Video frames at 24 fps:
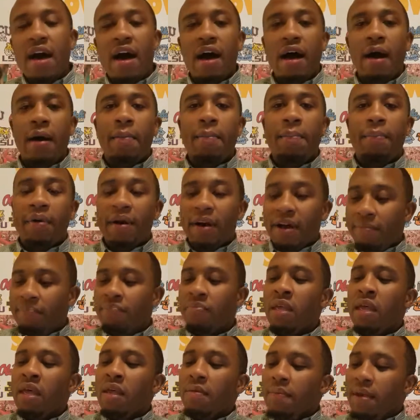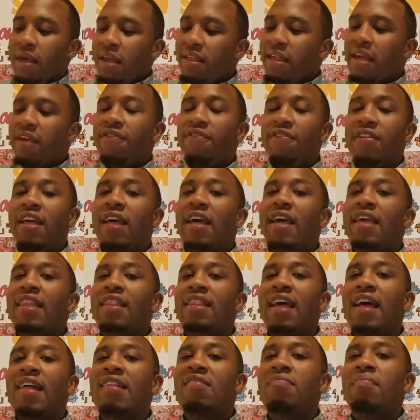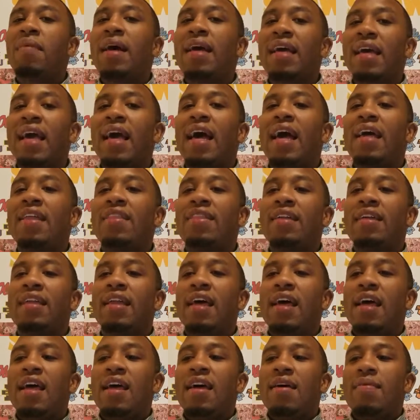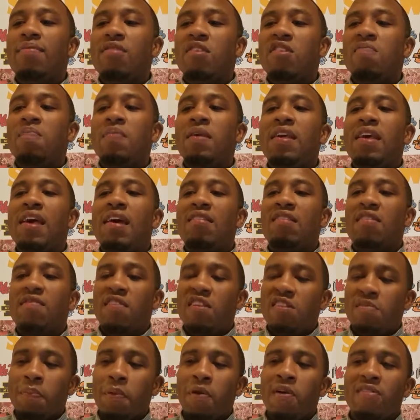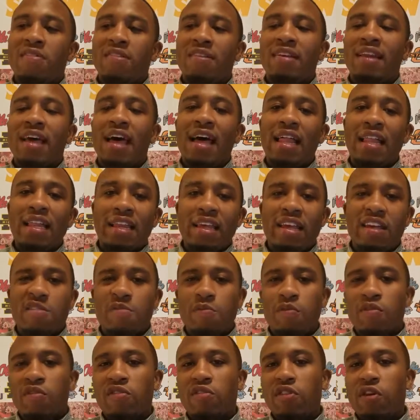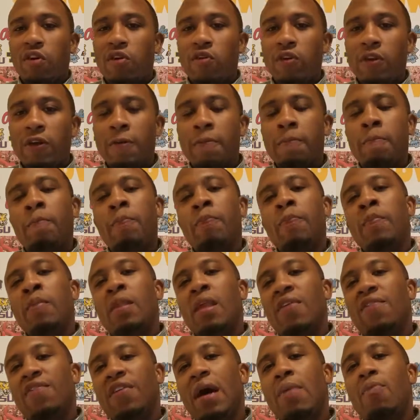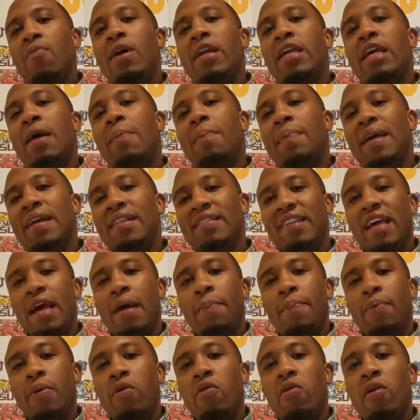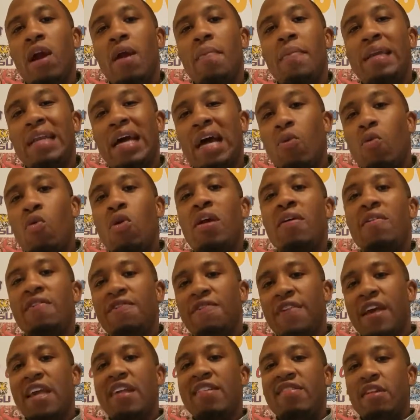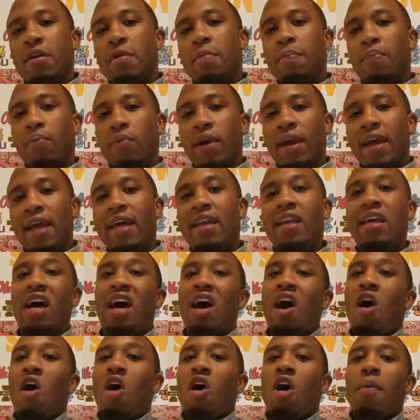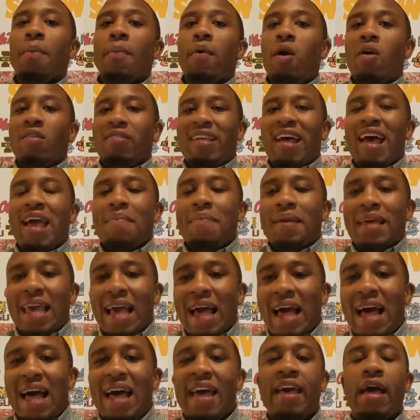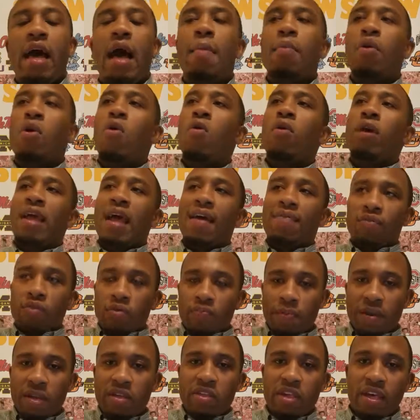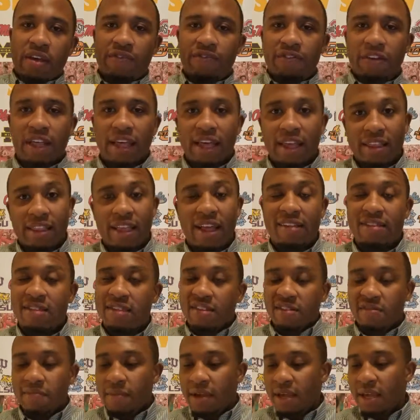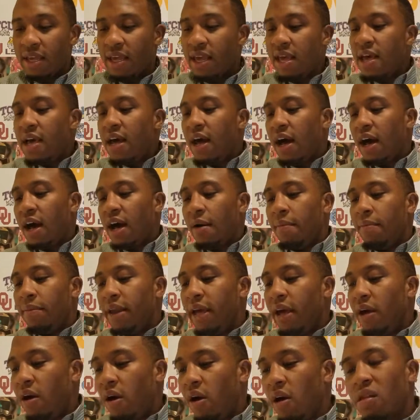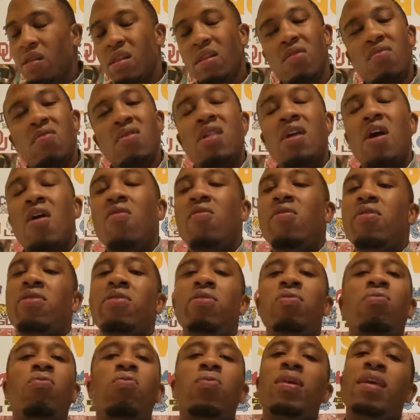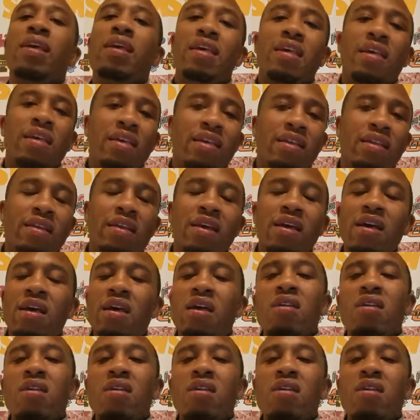But PJ Fleck, that's my guy that just because of his personality, his persona, if I'm running a big time program and I want to face a Harbaugh type guy, I'm going after PJ Fleck. That's just me. Now, also, choke of the weekend.